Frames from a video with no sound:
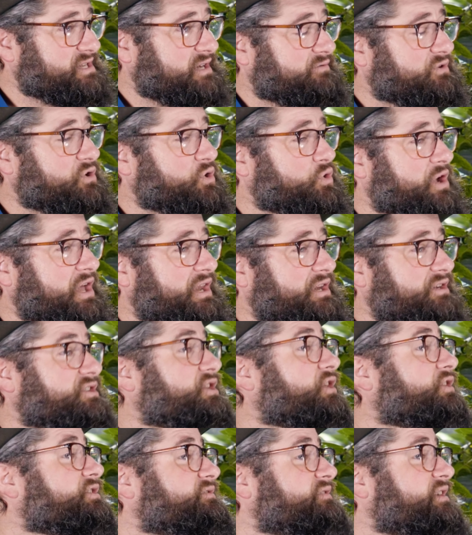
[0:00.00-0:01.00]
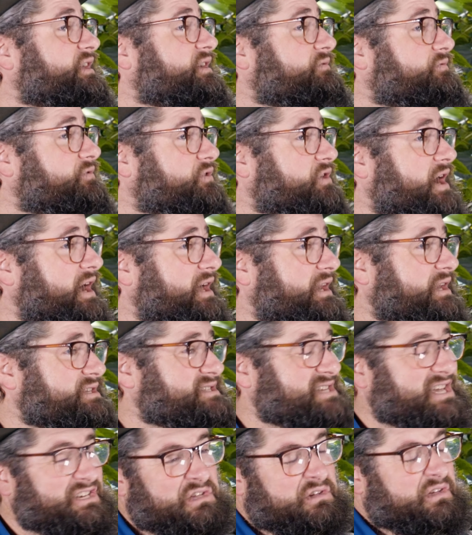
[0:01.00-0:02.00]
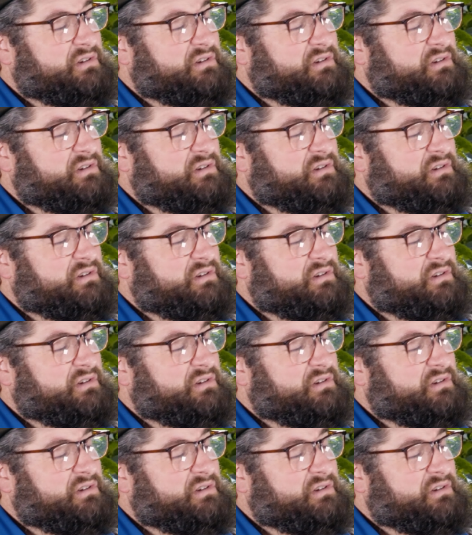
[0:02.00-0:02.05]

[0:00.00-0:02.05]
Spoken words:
have created cultivated varieties, and you